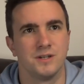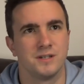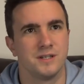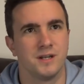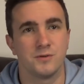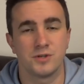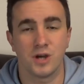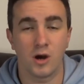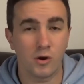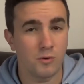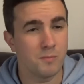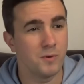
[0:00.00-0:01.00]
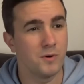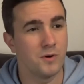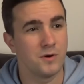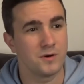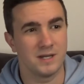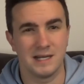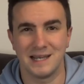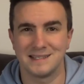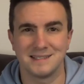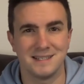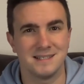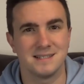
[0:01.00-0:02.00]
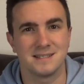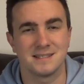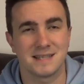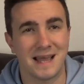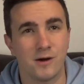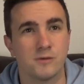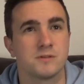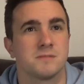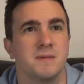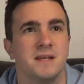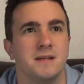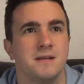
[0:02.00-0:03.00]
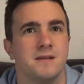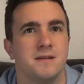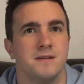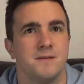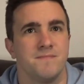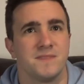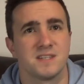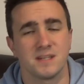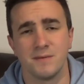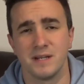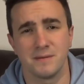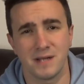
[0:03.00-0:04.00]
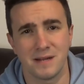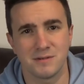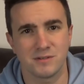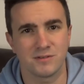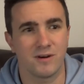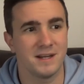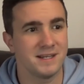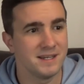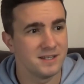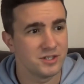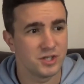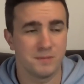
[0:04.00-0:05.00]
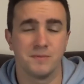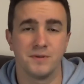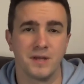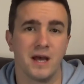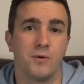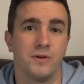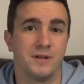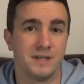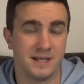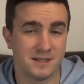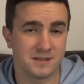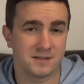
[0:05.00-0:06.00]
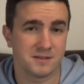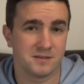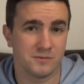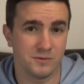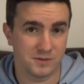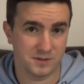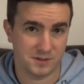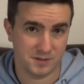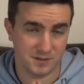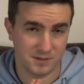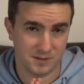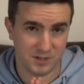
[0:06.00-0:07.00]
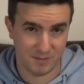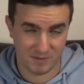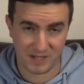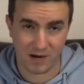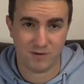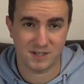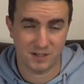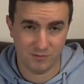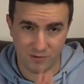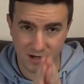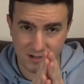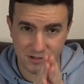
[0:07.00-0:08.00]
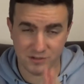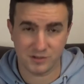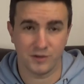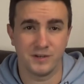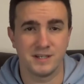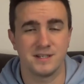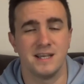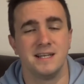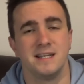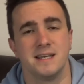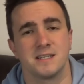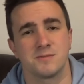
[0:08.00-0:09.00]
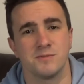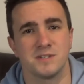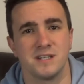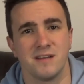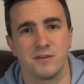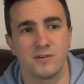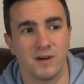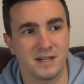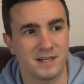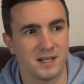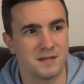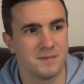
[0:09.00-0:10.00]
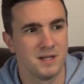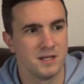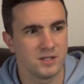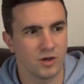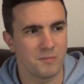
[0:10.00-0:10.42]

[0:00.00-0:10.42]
you know, Jungle Book, Aladdin, Tailspin. Some of them games are great. Chip and Dale on the NES was, Chip and Dale Rescue Rangers on the NES was another great game that I